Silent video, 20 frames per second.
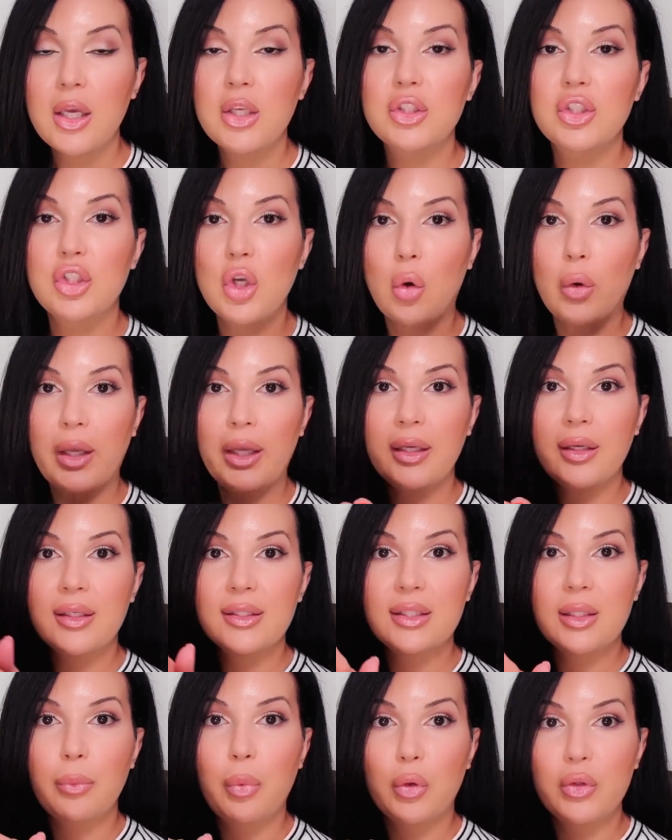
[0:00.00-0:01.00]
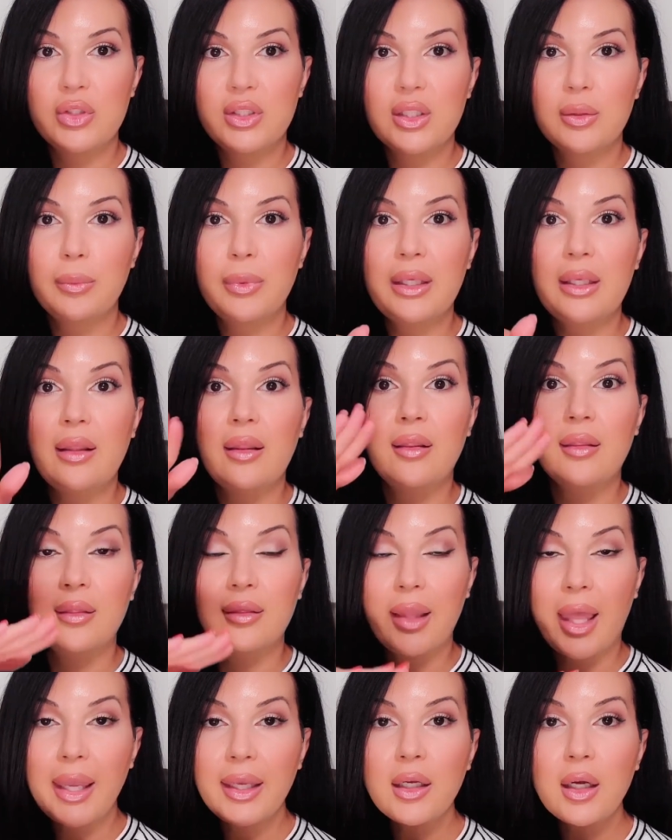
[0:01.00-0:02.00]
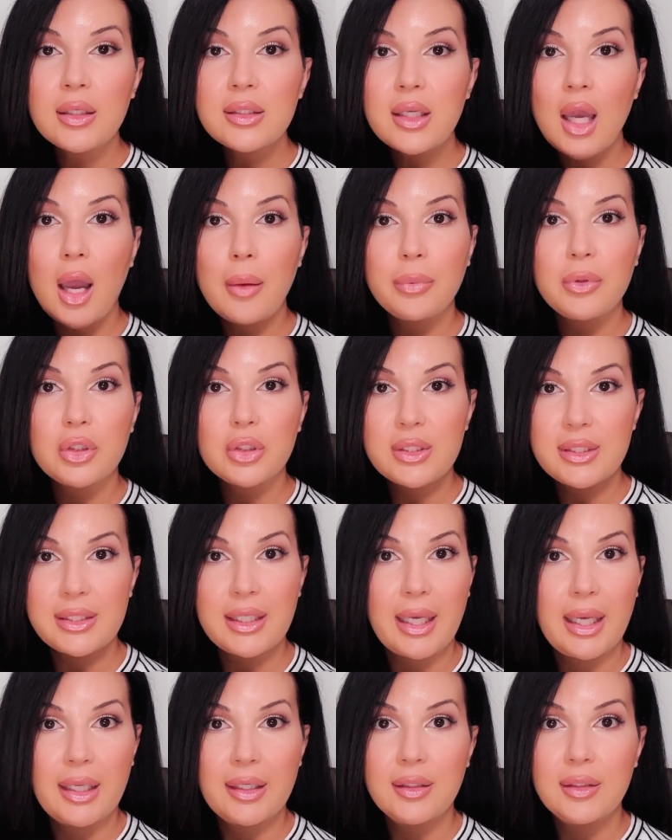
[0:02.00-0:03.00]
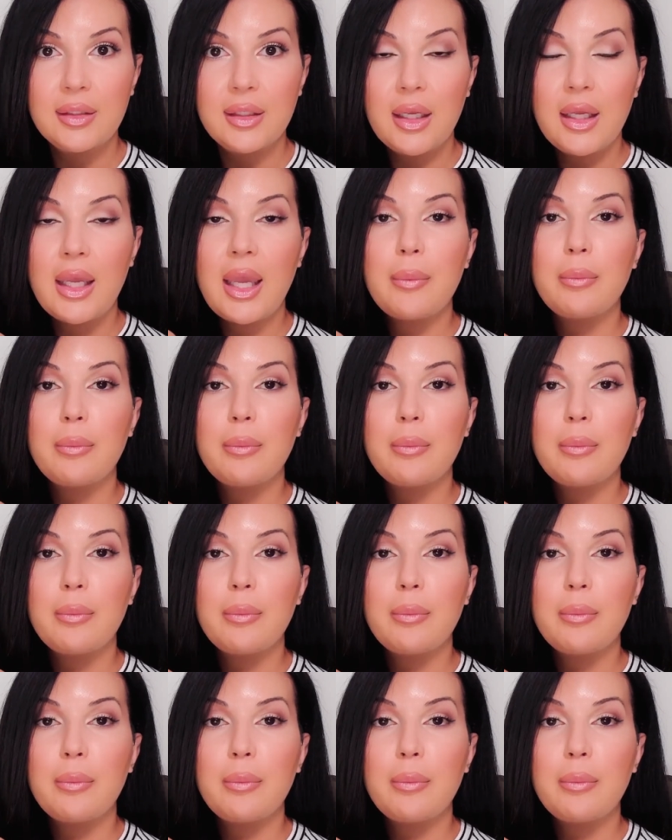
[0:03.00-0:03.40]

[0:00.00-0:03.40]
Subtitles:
So it is supposed to be laying on top of your skin,